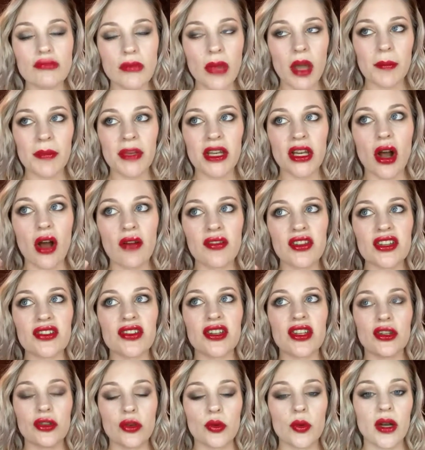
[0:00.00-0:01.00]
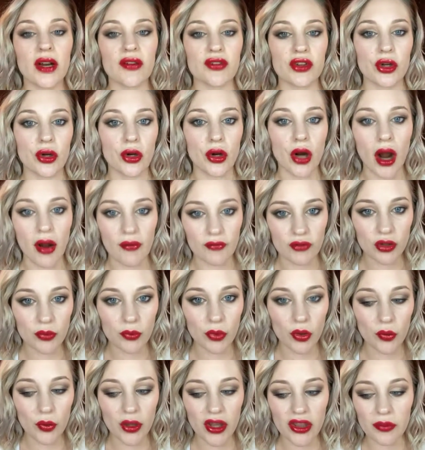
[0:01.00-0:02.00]
I mean, obviously do whatever you're
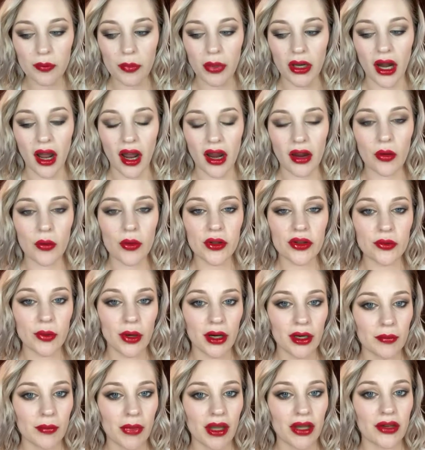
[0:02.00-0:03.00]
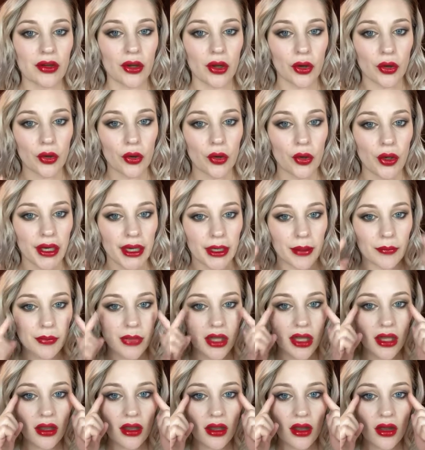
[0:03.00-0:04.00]
comfortable with, but I always recommend a
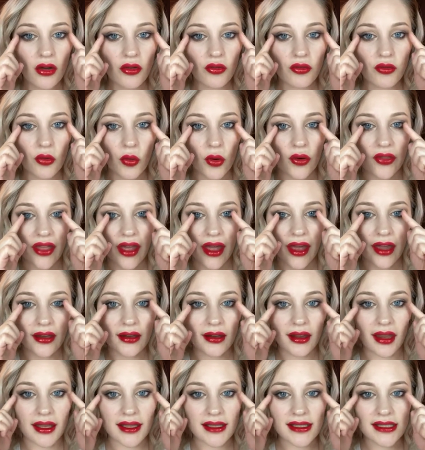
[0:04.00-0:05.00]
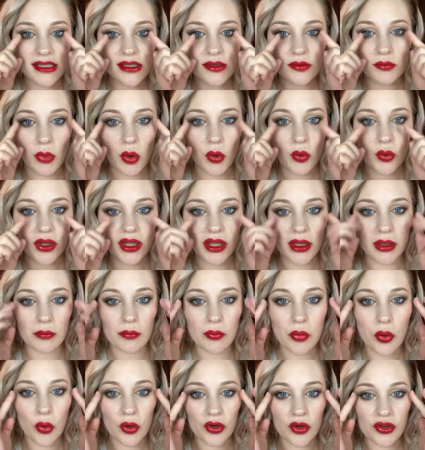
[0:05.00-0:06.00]
cream for that like
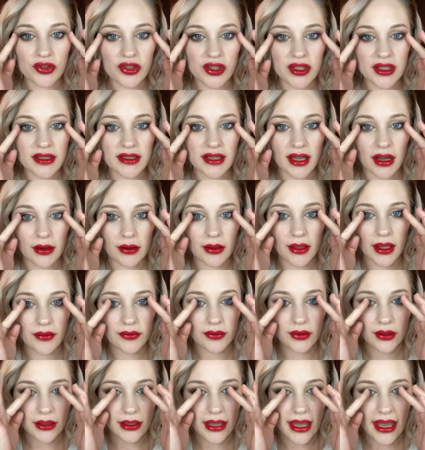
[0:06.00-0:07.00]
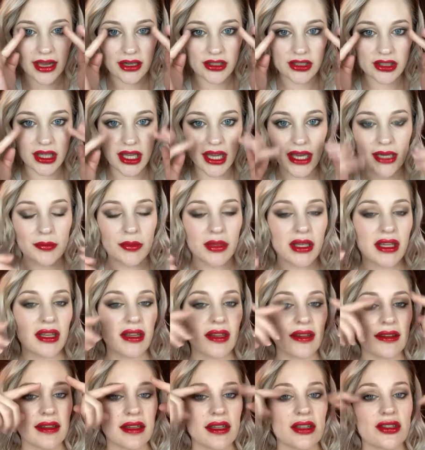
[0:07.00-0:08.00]
smoky portion down at the lash line
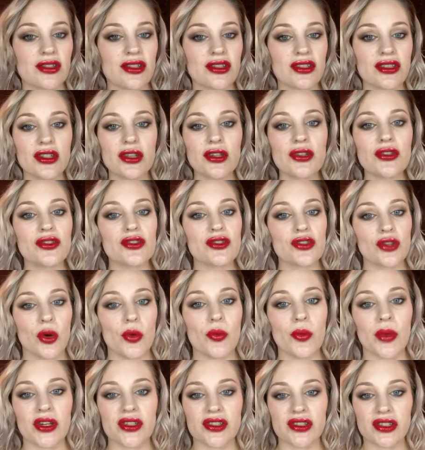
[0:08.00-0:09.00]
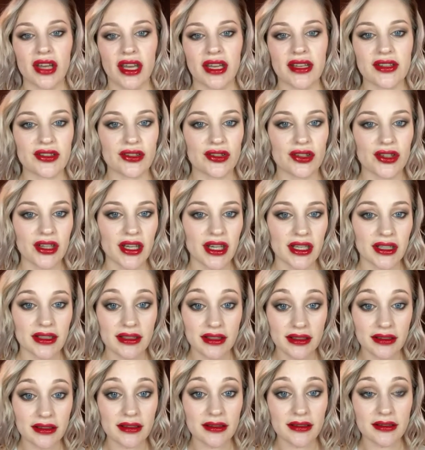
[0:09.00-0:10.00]
because it just looks so much nicer.
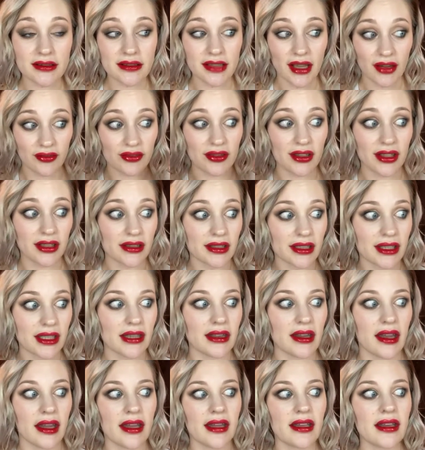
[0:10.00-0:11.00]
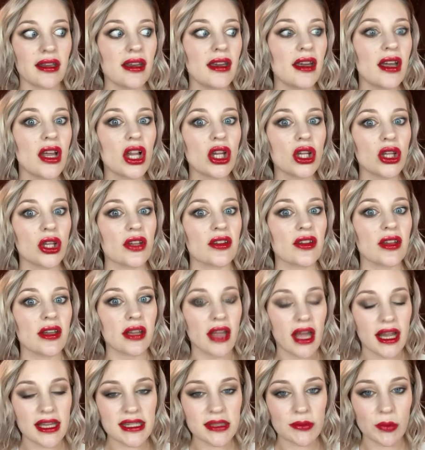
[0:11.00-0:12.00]
It definitely like looks a
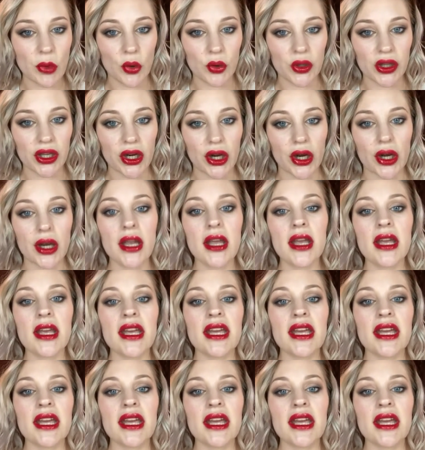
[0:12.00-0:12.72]
lot smokier.